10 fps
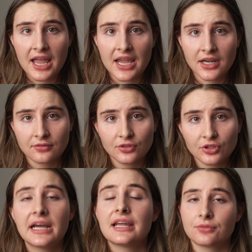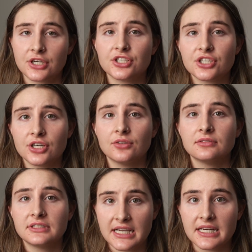interval, and ratio
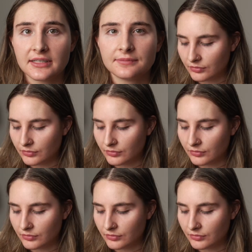data.